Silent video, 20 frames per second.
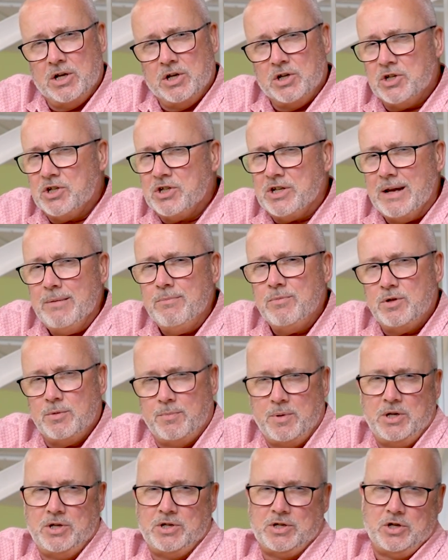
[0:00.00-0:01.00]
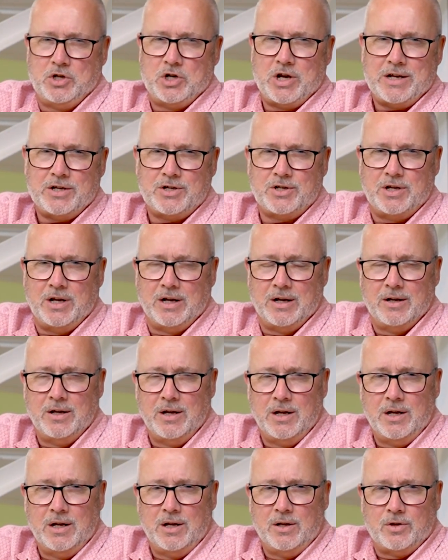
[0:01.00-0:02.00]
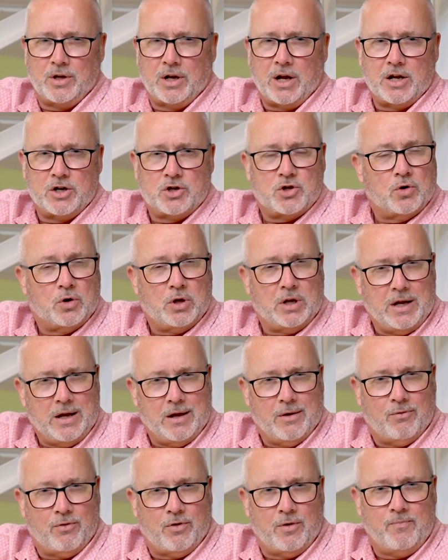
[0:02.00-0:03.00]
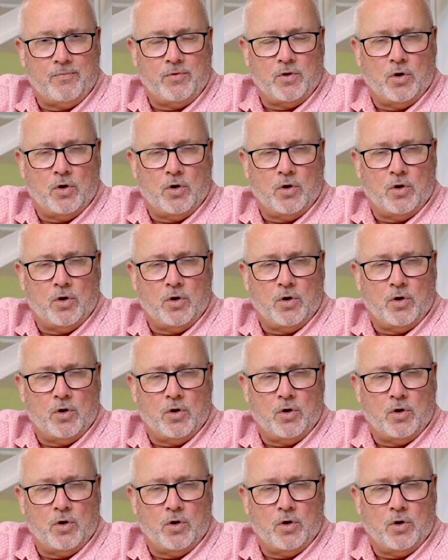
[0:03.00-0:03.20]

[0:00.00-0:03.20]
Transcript: seemed to be suggesting that I should live?